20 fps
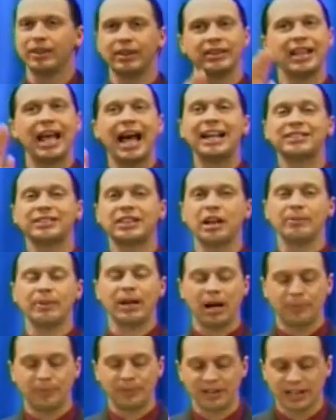And that's
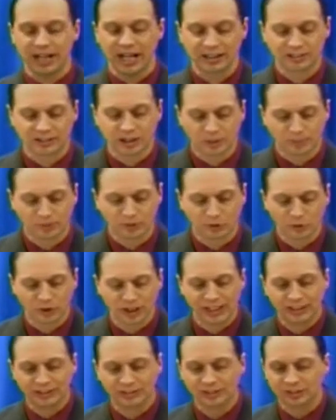coming up in the next couple of
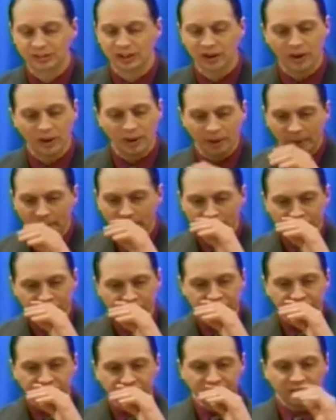weeks.
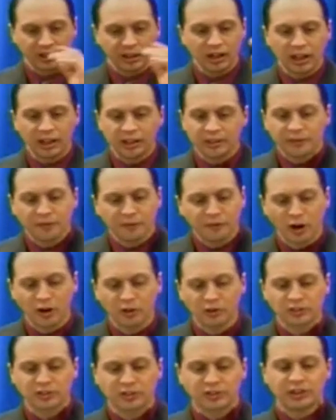
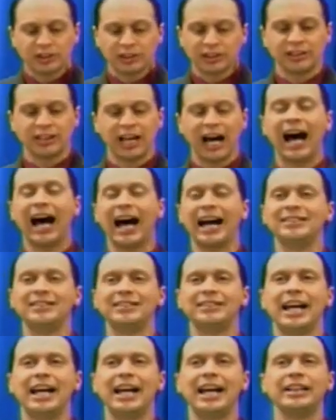Folks, the
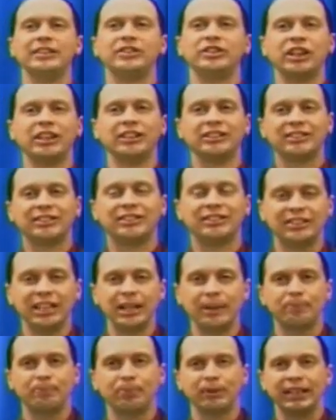Ice Age
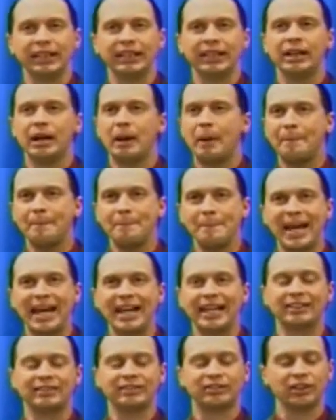simply
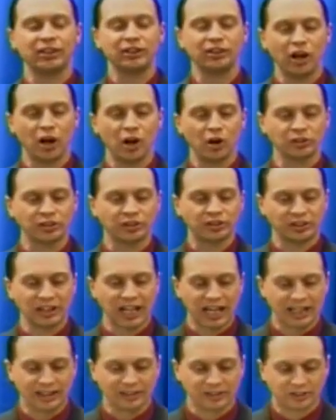makes no
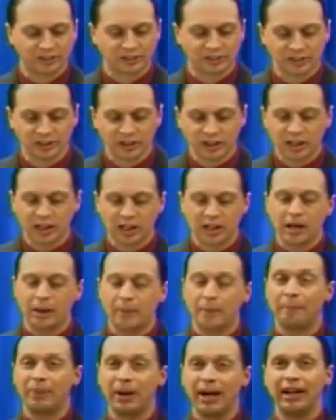sense.
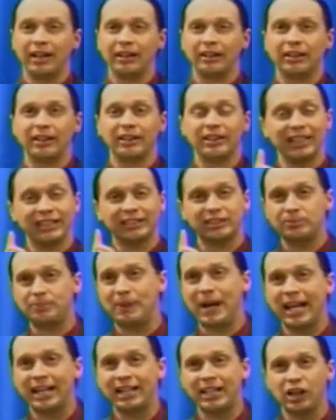But the
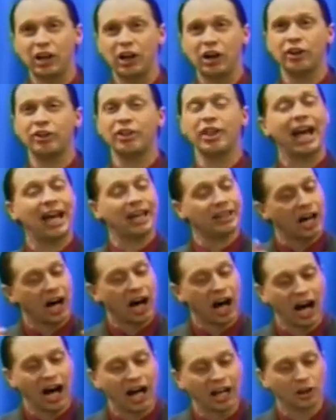expanding Earth and the
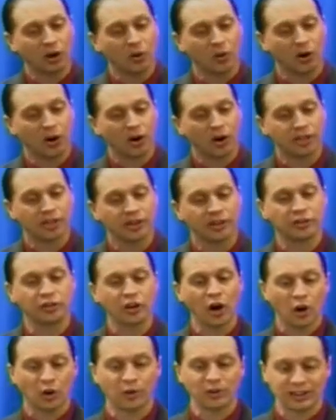hollow Earth
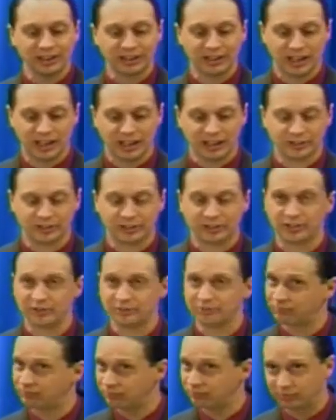totally does.
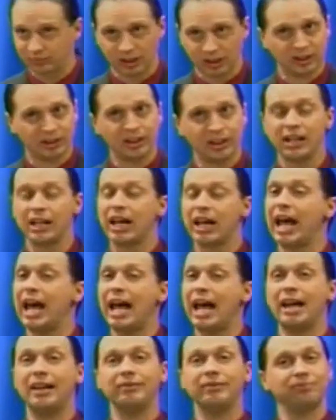
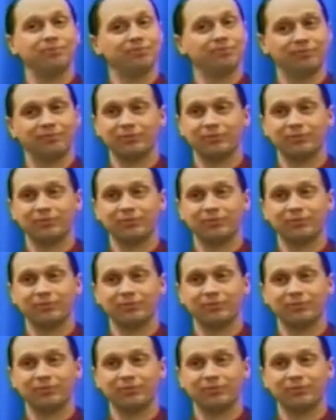And